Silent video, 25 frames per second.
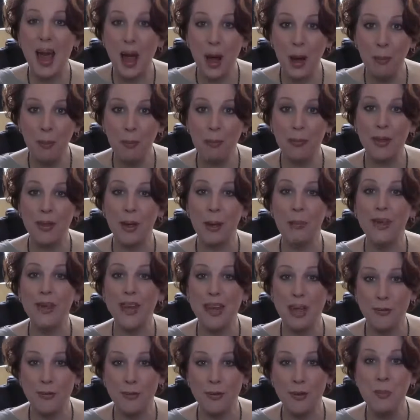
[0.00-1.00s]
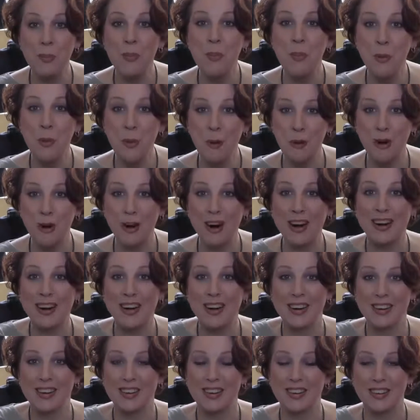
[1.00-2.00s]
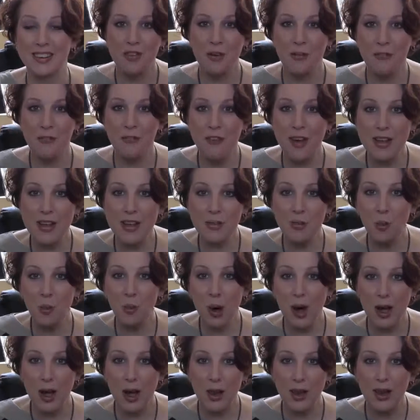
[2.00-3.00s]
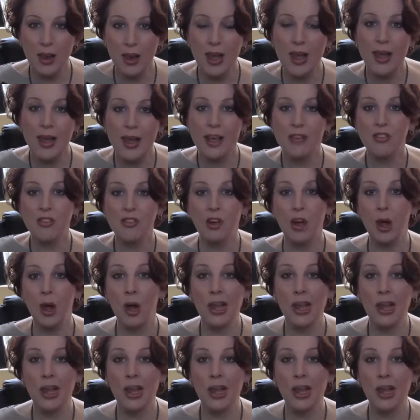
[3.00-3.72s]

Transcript: help them even more. So phase one is